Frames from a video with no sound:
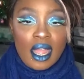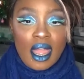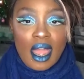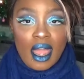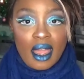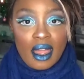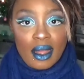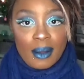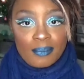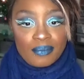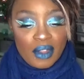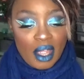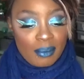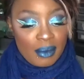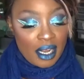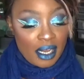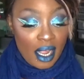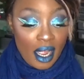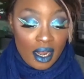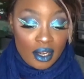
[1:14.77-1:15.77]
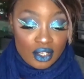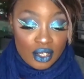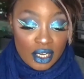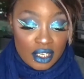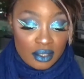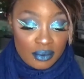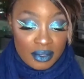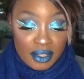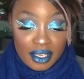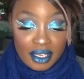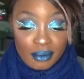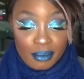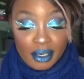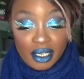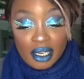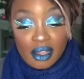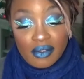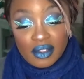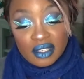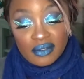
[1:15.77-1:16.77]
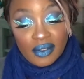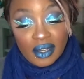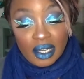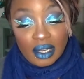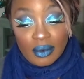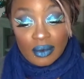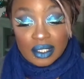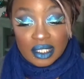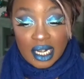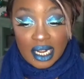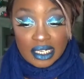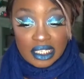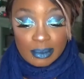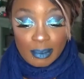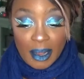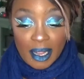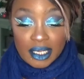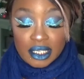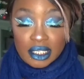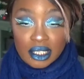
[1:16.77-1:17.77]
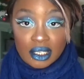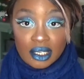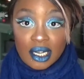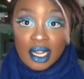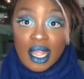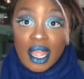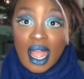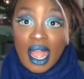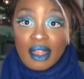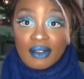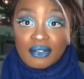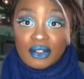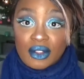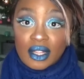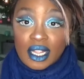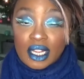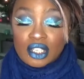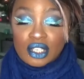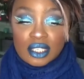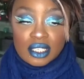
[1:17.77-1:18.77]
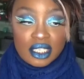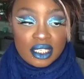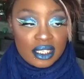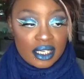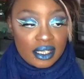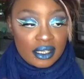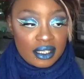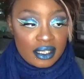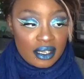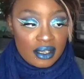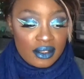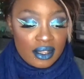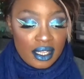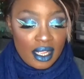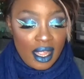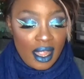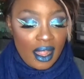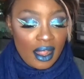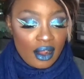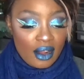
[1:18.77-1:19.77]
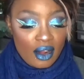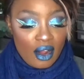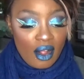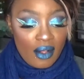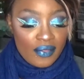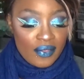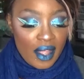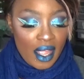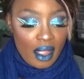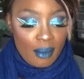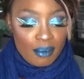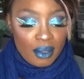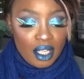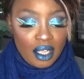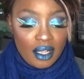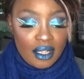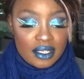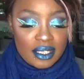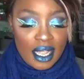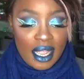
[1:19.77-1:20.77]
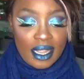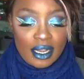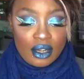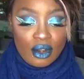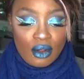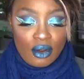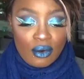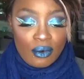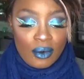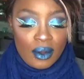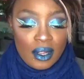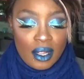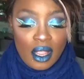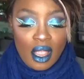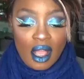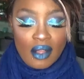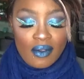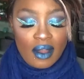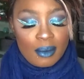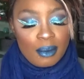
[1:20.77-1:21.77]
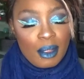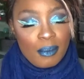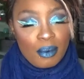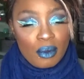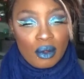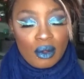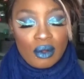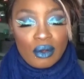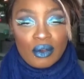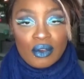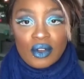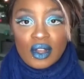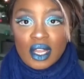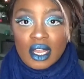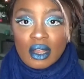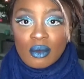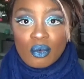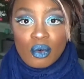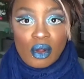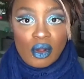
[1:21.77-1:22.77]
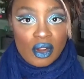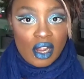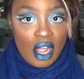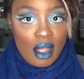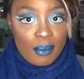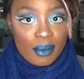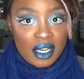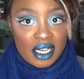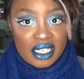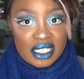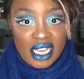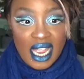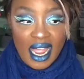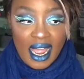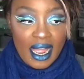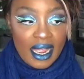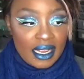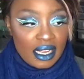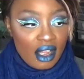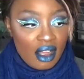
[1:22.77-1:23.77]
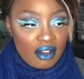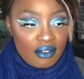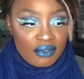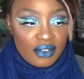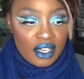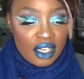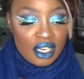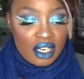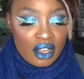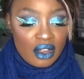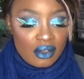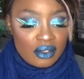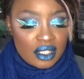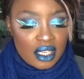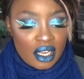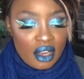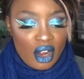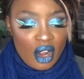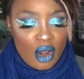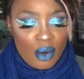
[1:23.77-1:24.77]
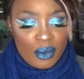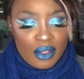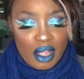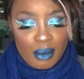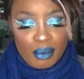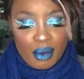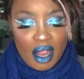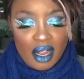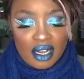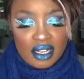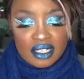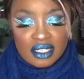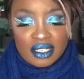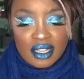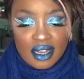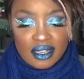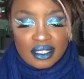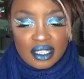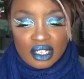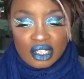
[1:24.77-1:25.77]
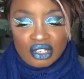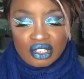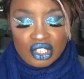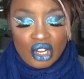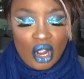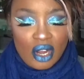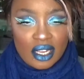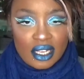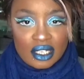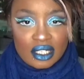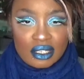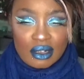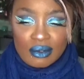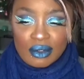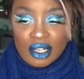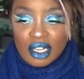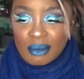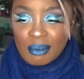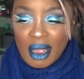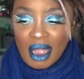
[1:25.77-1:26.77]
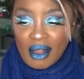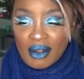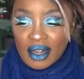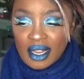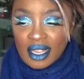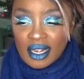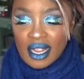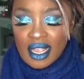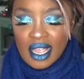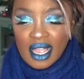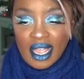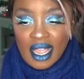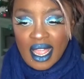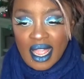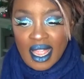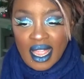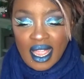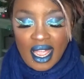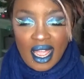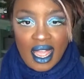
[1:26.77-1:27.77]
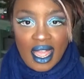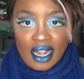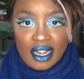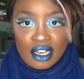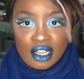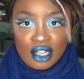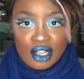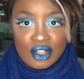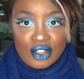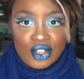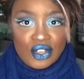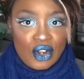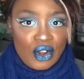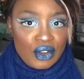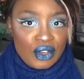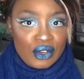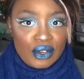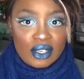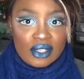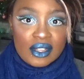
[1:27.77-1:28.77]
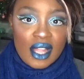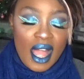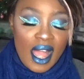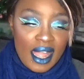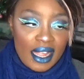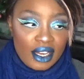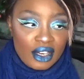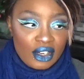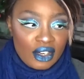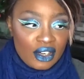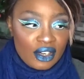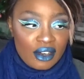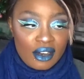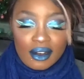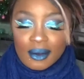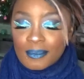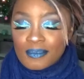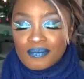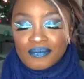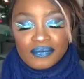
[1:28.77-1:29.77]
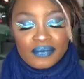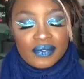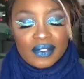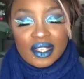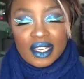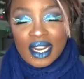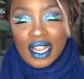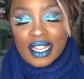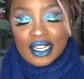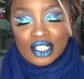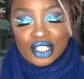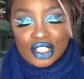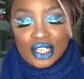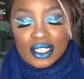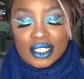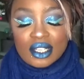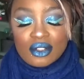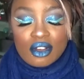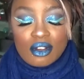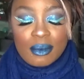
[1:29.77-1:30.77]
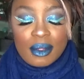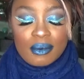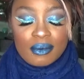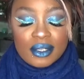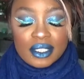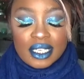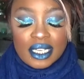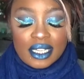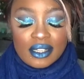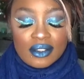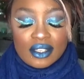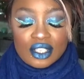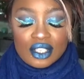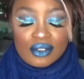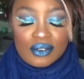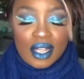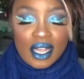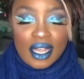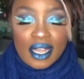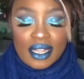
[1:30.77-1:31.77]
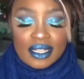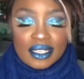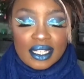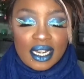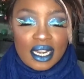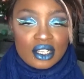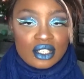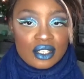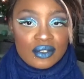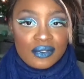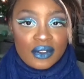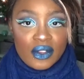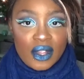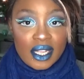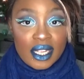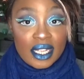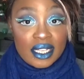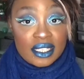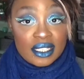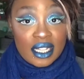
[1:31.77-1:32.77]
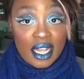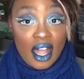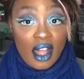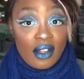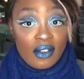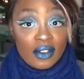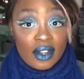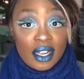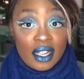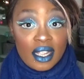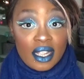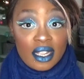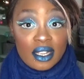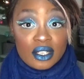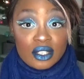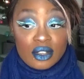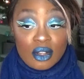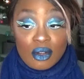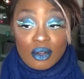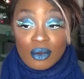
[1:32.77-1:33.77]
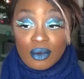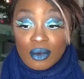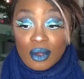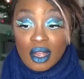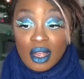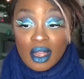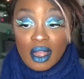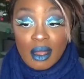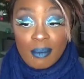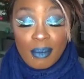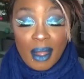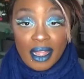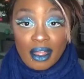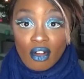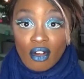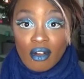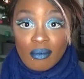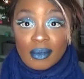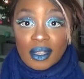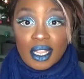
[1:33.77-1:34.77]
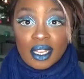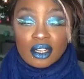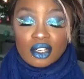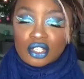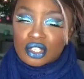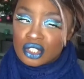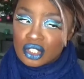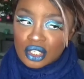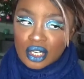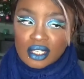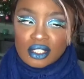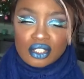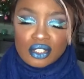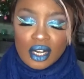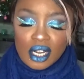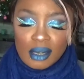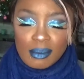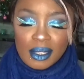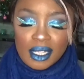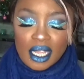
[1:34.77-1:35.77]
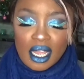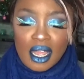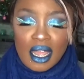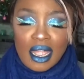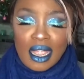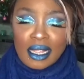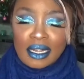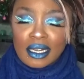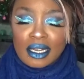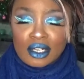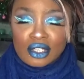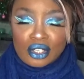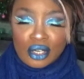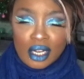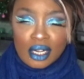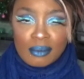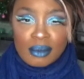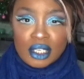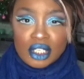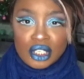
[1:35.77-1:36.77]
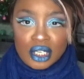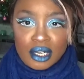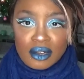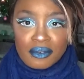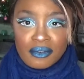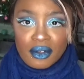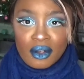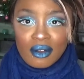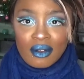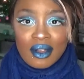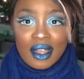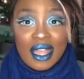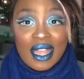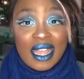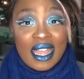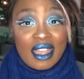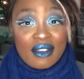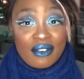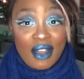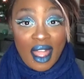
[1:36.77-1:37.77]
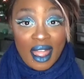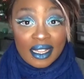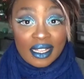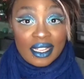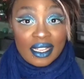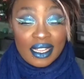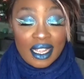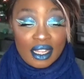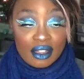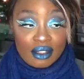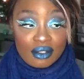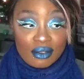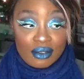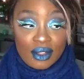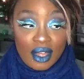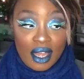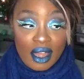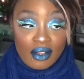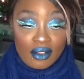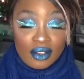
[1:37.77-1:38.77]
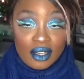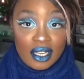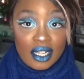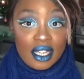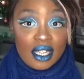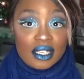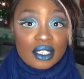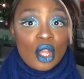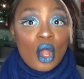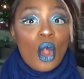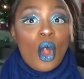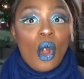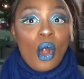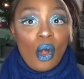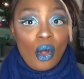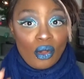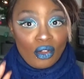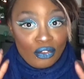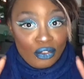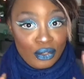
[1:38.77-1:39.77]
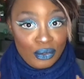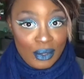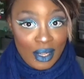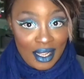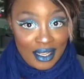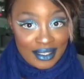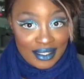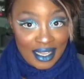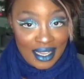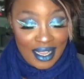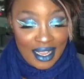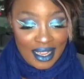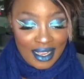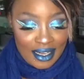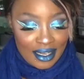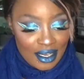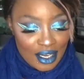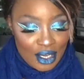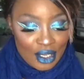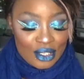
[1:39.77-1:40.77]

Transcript: I'm not contracted with anybody. This video is not sponsored. I feel like I just need to clear the air on that, because I know a lot of people will come and attack on videos like, oh, that product sucks and you're talking so good about it, and you know, you're a liar. It's just a little bit ridiculous, you guys, and I just feel like it's the holiday, so by all means, just try to be kind and try to be cheerful. If I can get through the holidays, all of you guys can.